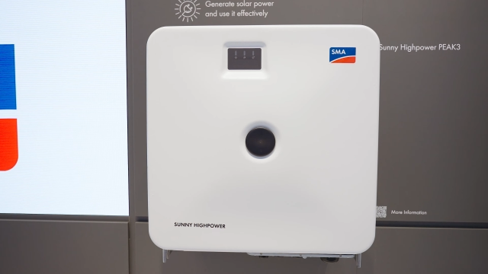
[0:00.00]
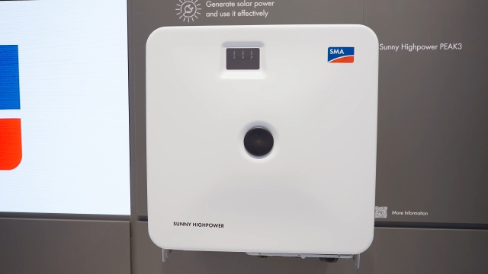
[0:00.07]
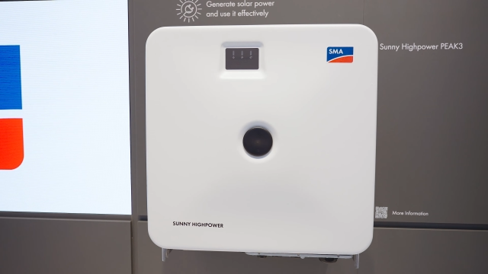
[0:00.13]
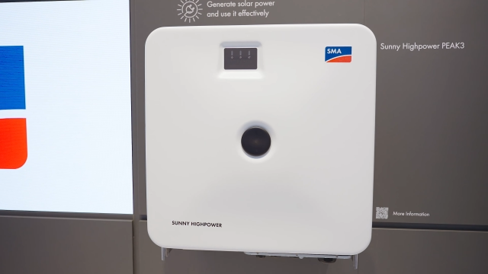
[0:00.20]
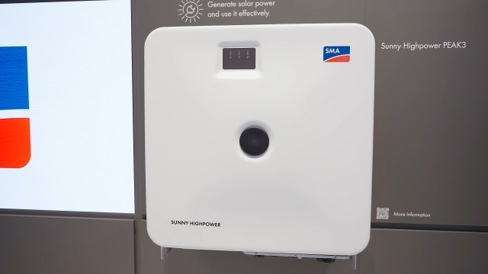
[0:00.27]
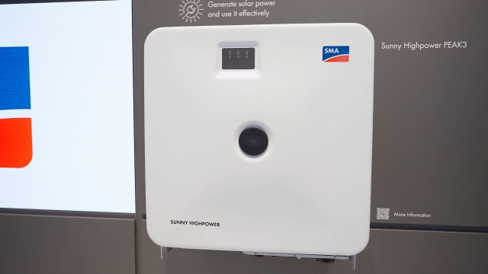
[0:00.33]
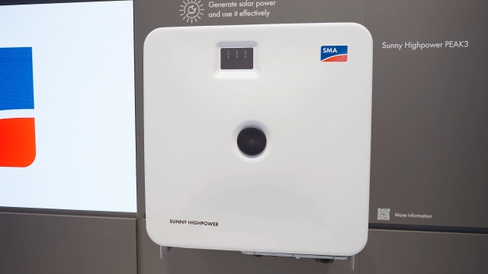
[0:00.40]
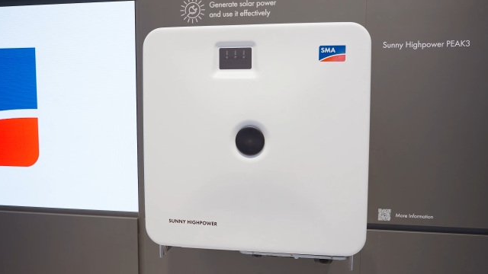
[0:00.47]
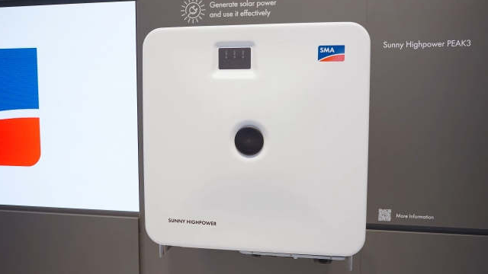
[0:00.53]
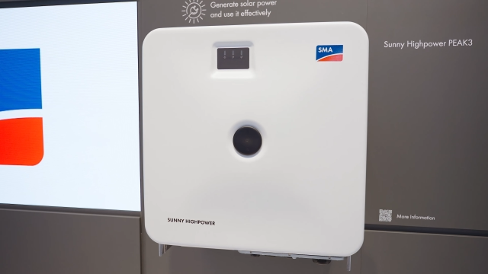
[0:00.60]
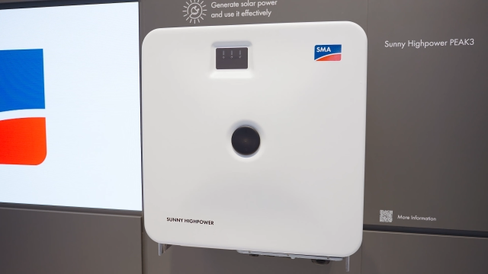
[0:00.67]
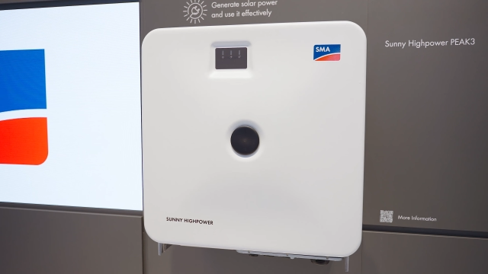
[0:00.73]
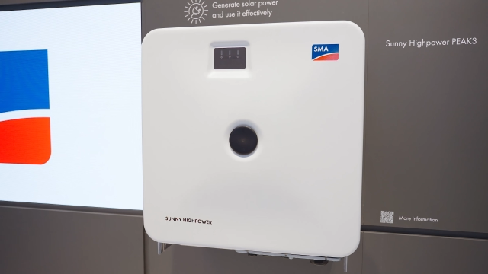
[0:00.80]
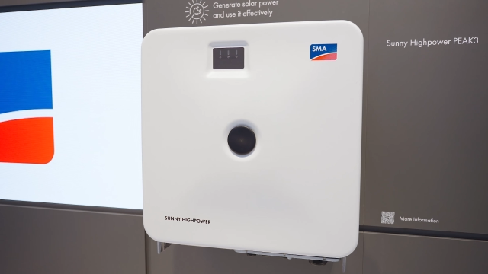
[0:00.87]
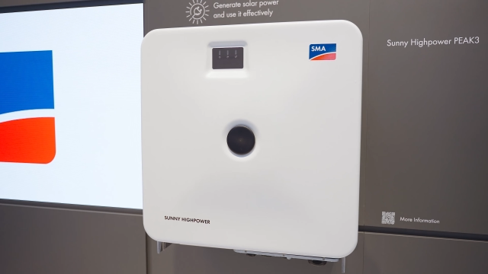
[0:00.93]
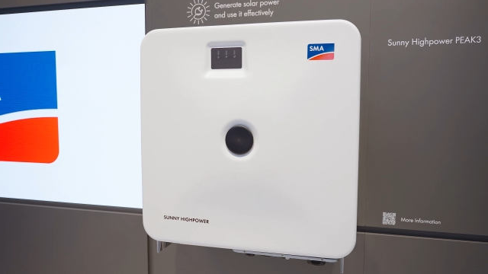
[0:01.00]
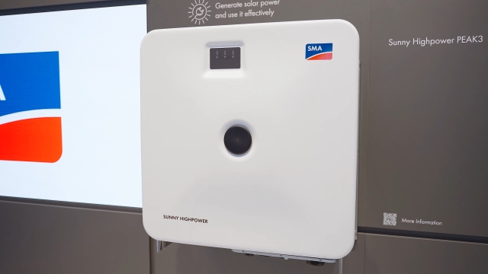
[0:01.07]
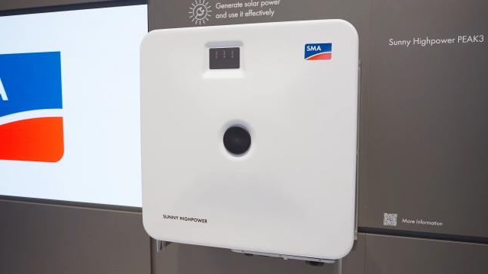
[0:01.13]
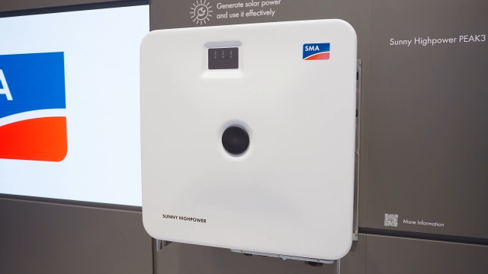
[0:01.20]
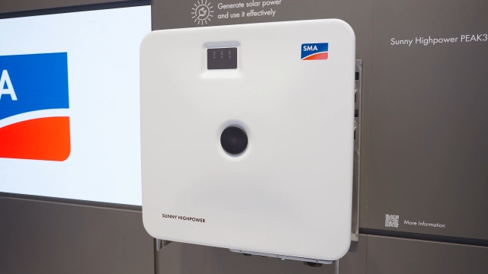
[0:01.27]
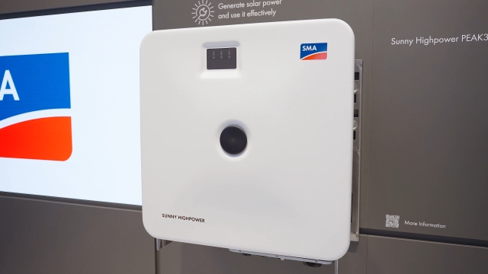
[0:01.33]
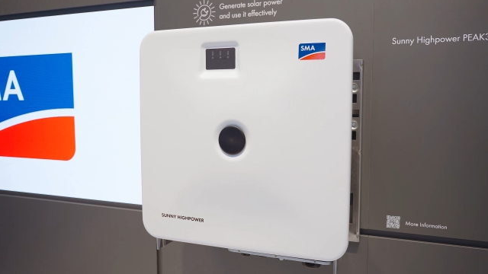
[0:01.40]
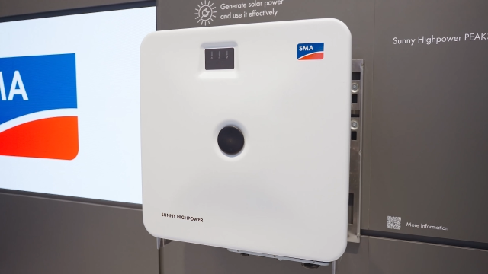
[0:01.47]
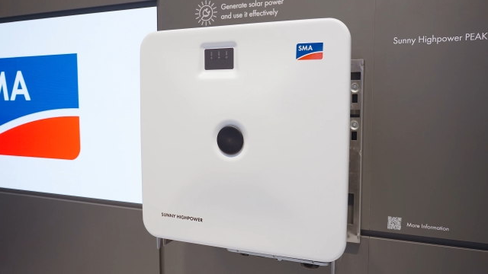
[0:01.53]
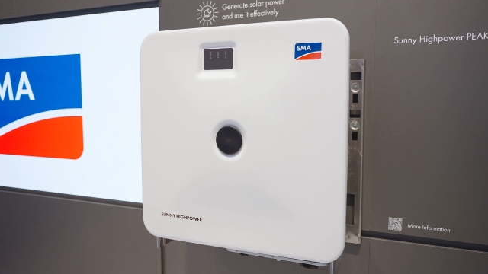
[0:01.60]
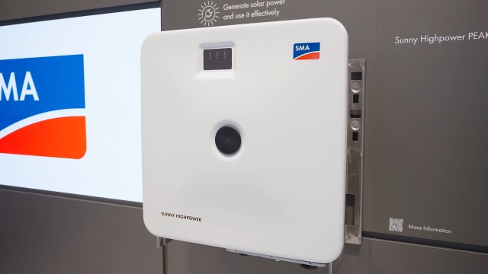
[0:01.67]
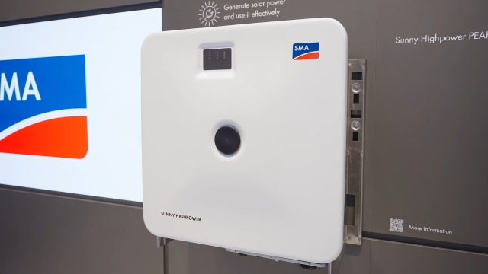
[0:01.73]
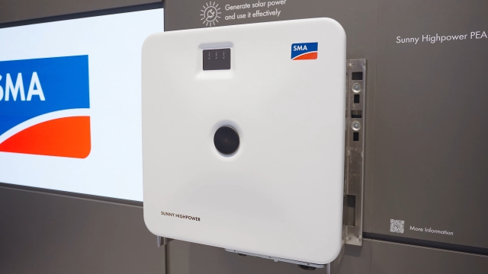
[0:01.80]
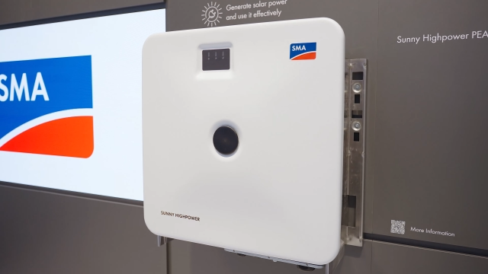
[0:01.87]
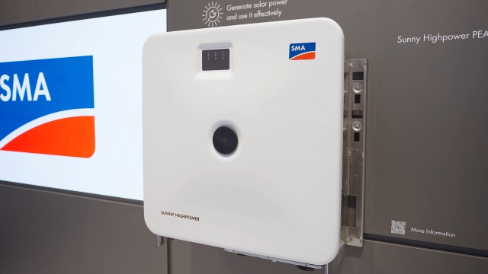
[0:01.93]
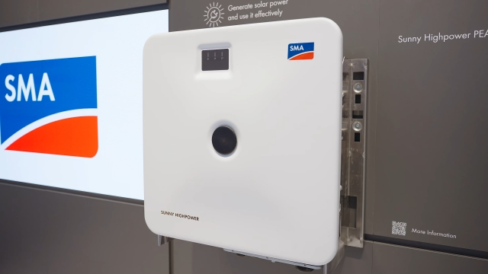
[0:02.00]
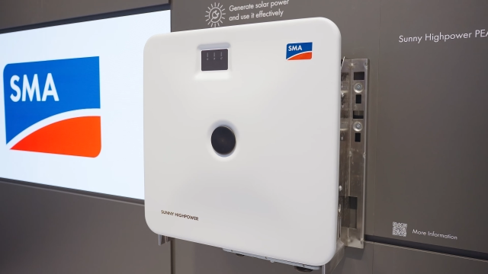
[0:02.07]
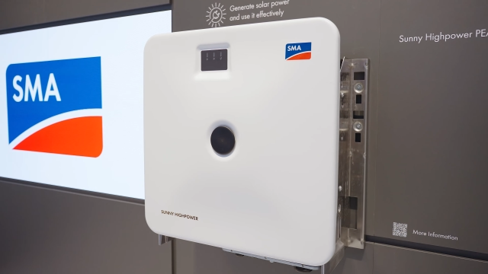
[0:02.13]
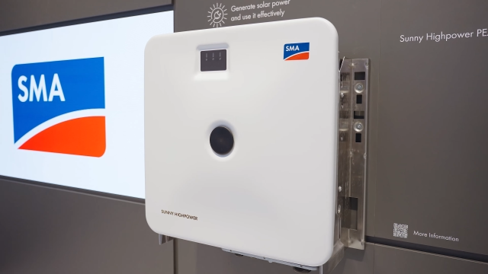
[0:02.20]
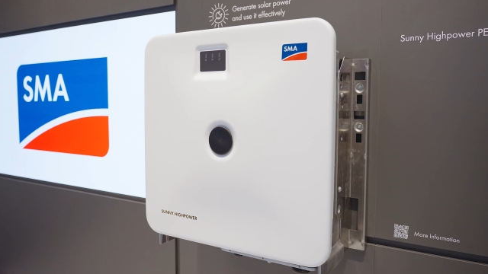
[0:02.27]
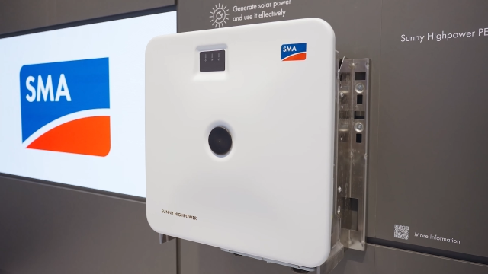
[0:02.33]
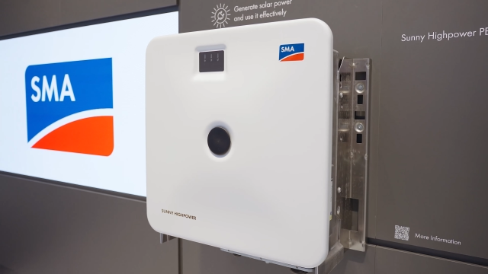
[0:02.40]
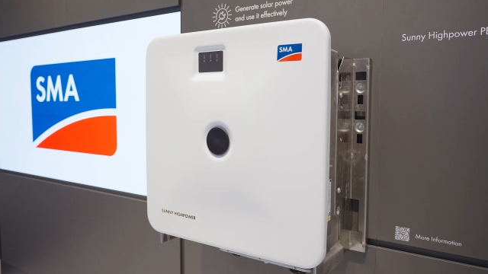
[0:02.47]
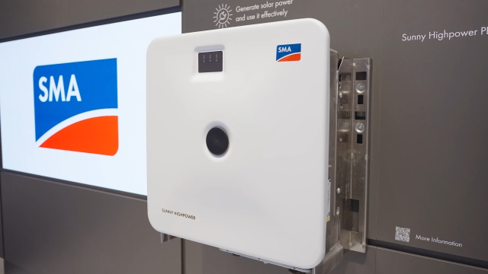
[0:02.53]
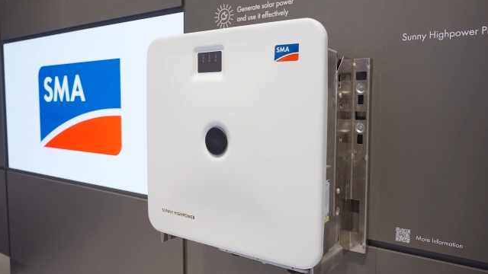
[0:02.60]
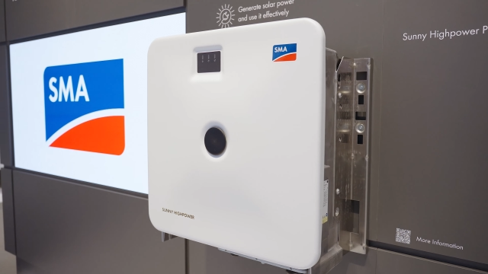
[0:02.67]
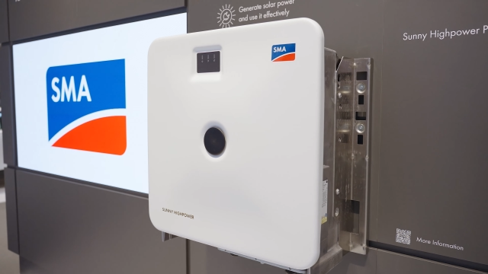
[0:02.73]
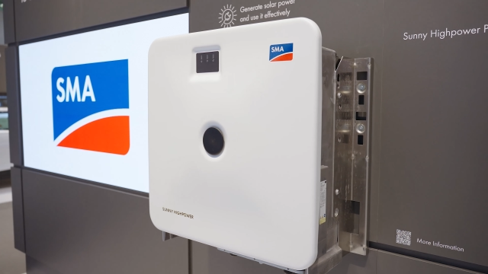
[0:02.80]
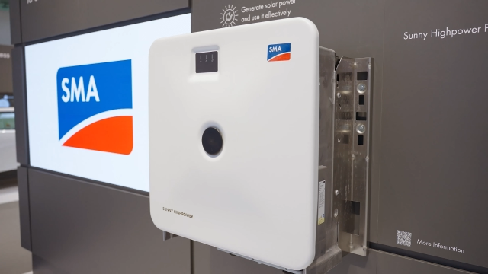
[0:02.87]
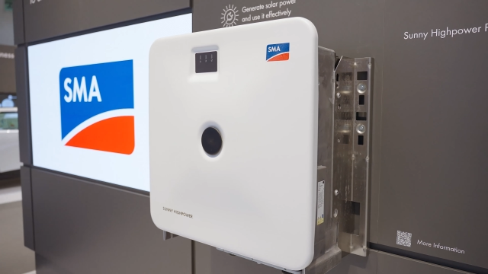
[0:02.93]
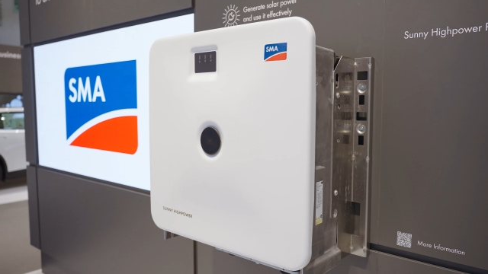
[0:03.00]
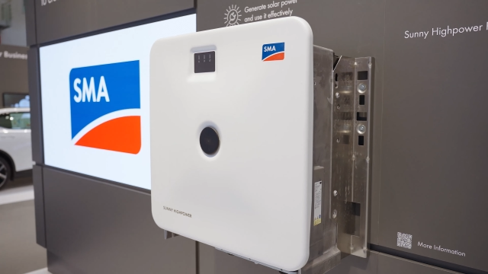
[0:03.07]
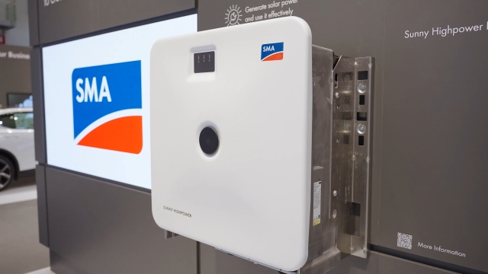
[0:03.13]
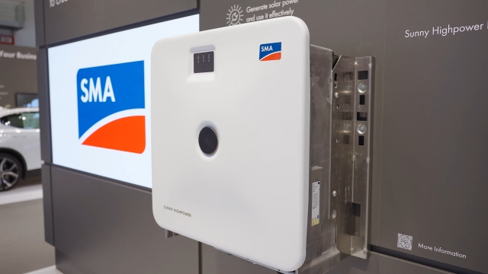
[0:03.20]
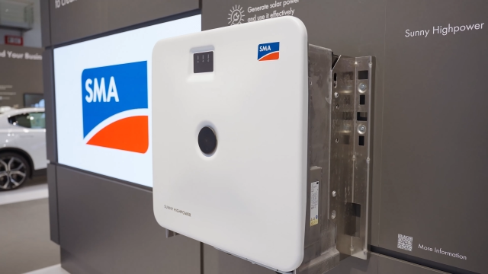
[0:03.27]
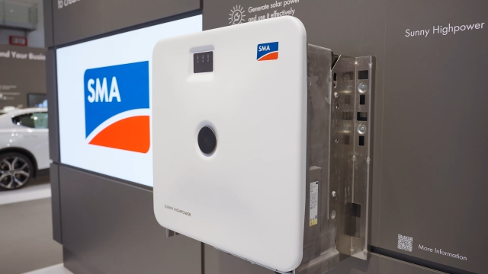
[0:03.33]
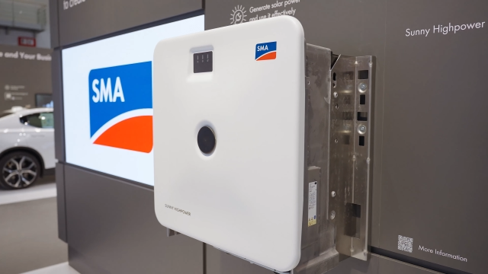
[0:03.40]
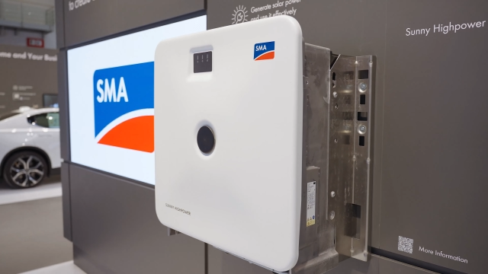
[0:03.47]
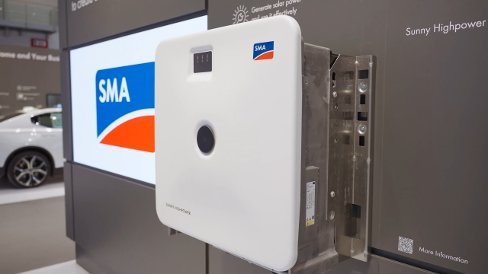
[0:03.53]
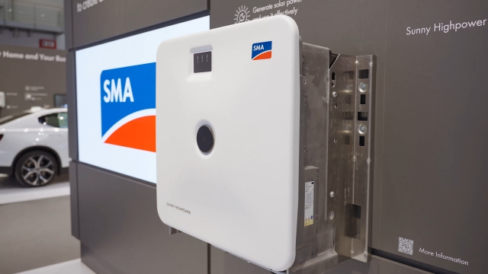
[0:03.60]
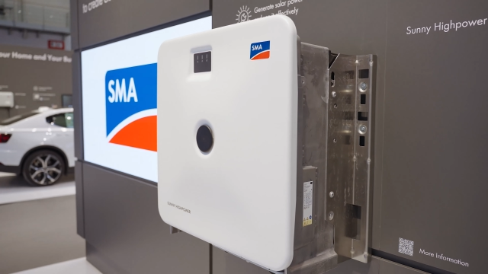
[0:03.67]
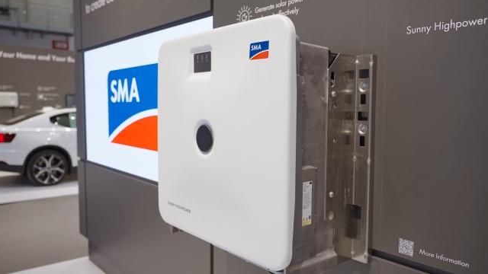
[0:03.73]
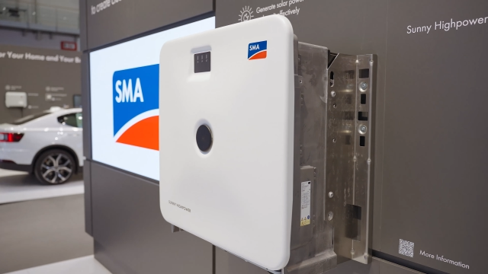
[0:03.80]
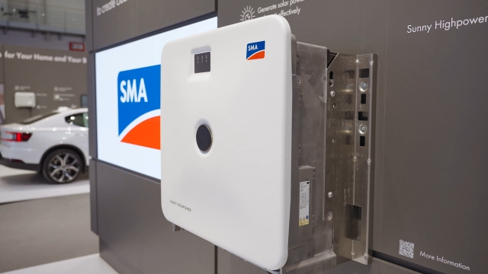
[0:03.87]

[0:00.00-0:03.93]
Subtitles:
Nobody's mouth can be seen.